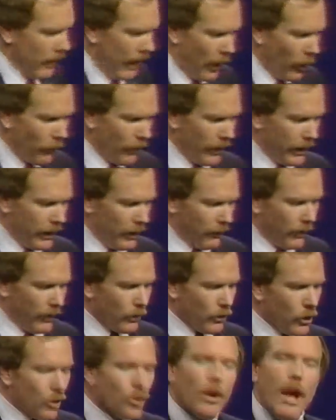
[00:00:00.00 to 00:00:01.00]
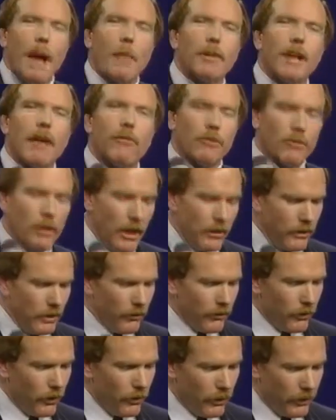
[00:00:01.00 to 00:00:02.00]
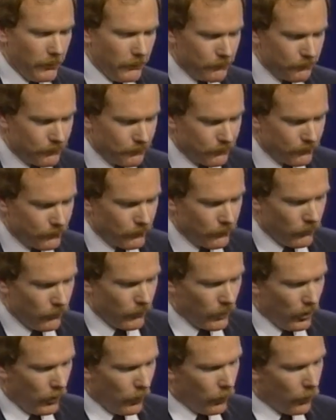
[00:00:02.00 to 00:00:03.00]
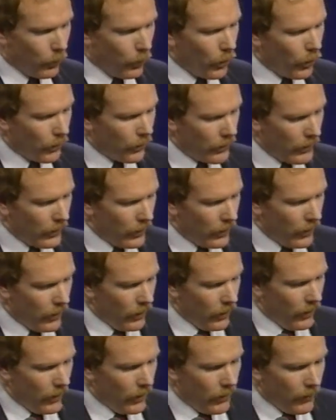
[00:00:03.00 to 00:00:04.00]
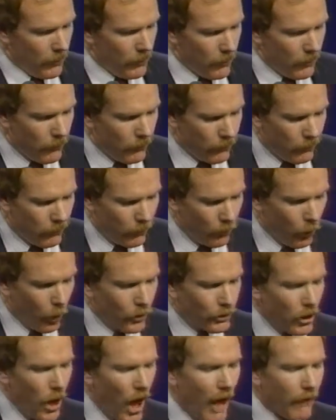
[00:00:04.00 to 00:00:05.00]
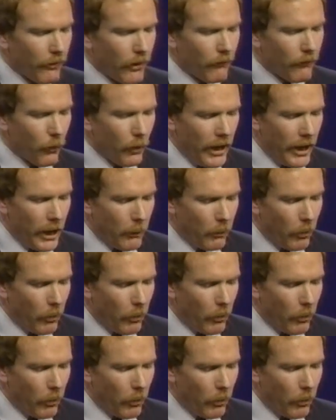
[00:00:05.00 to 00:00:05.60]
I don't think anything new happened after 1930. Third, we're taught that free